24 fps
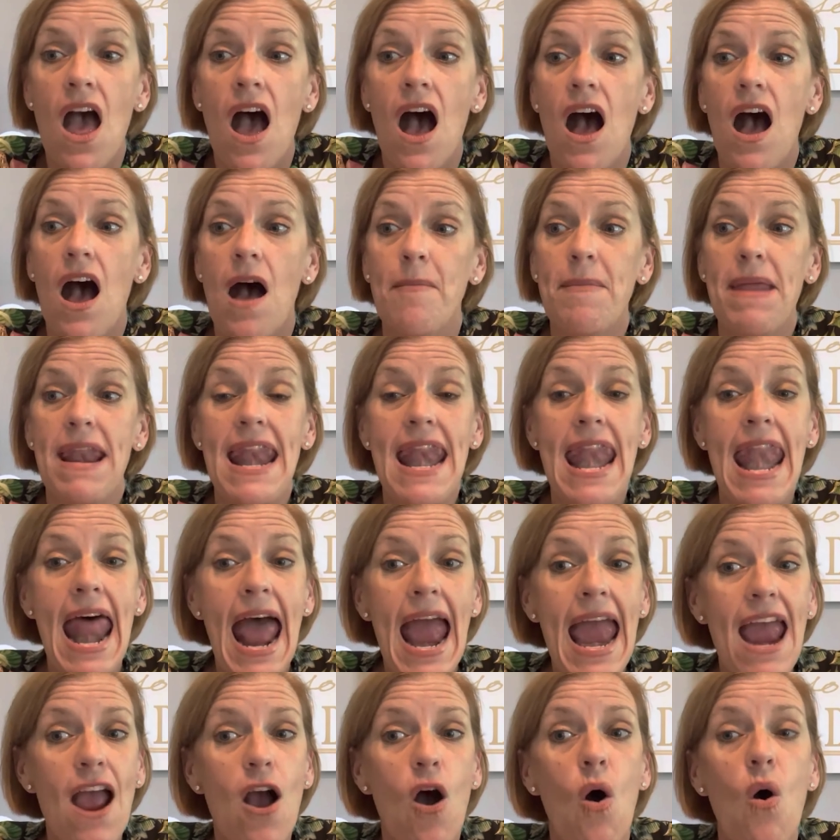Um,
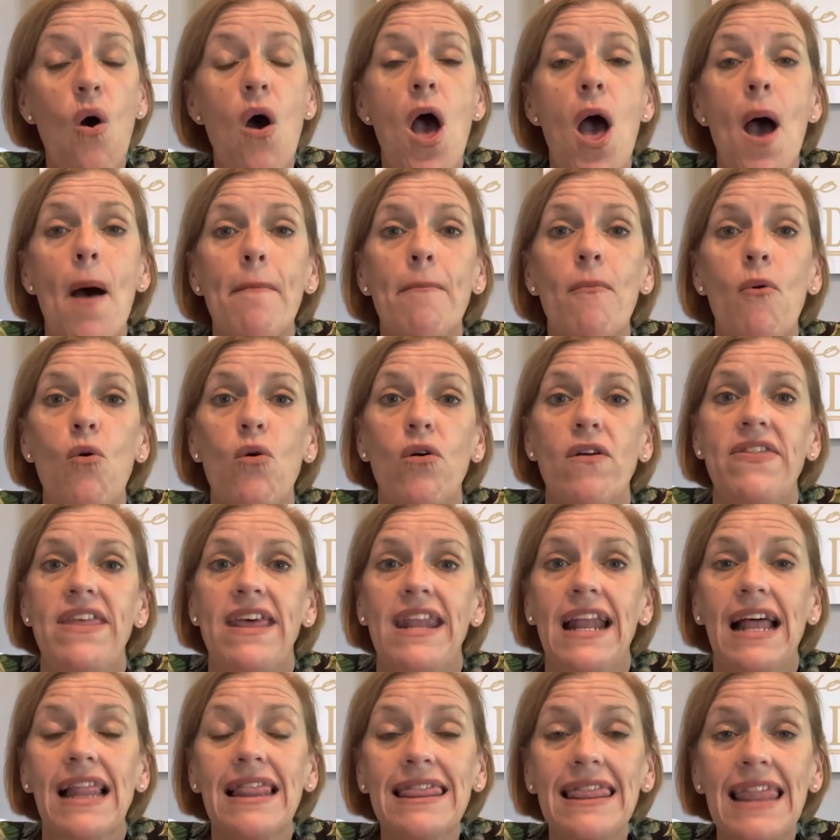now, more
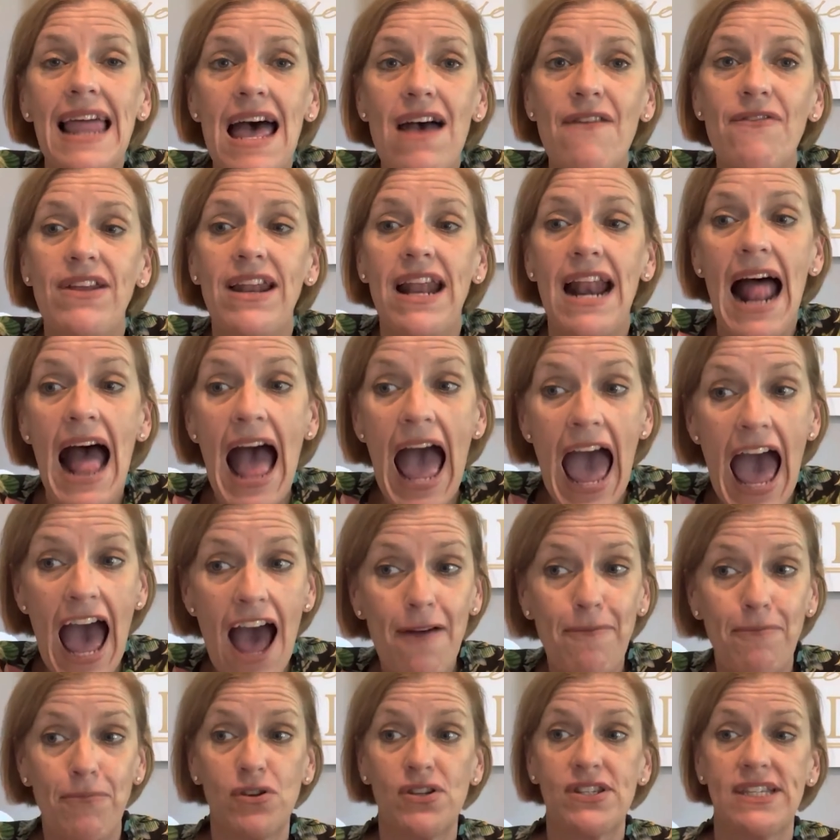than
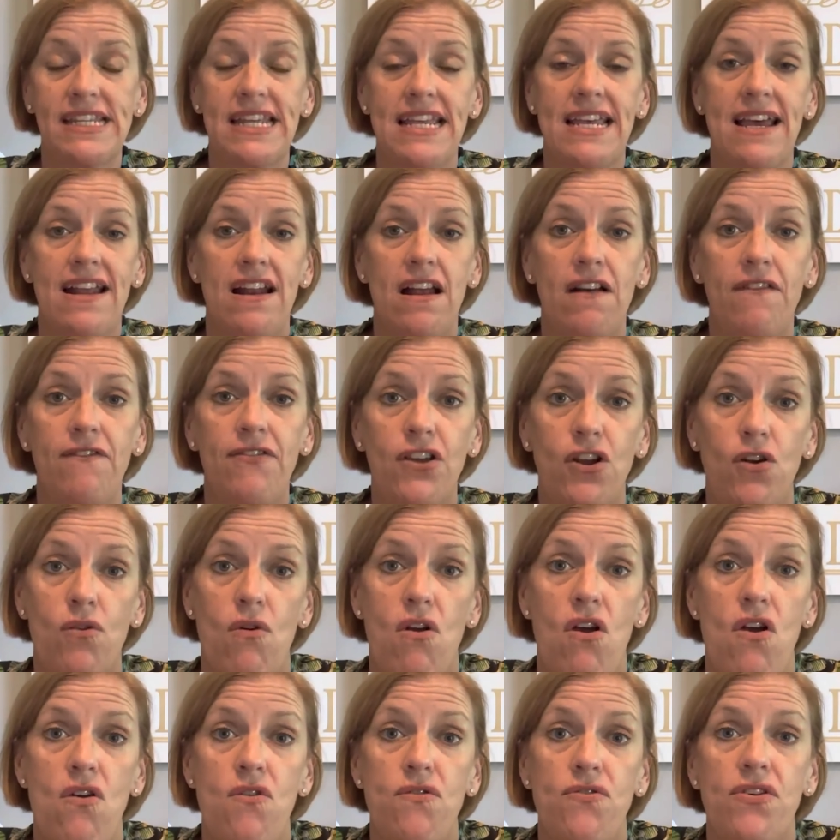11.5% of the
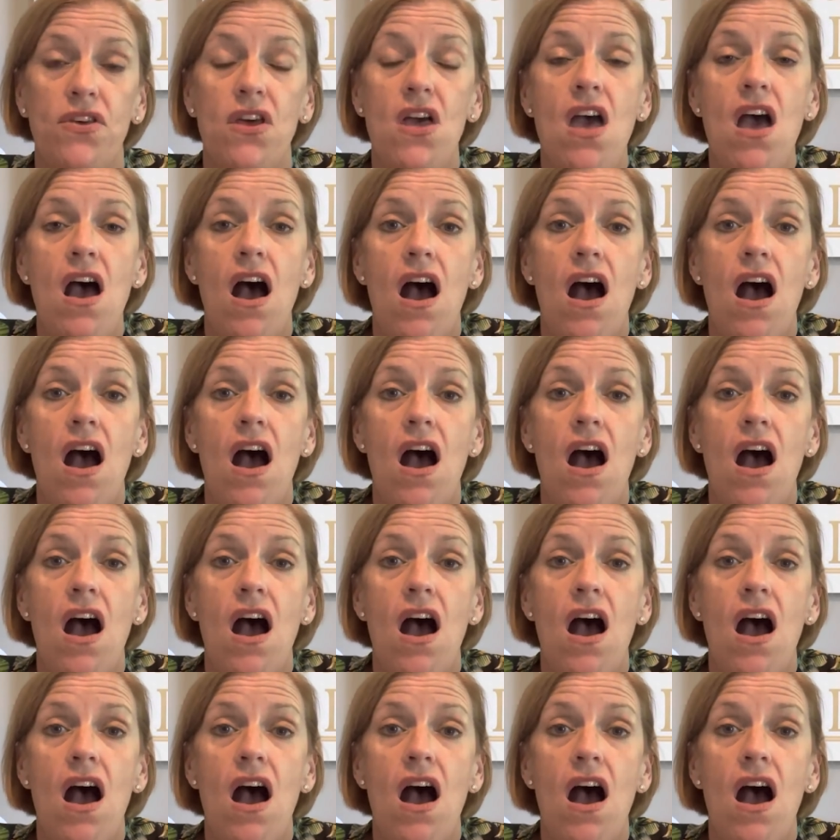growth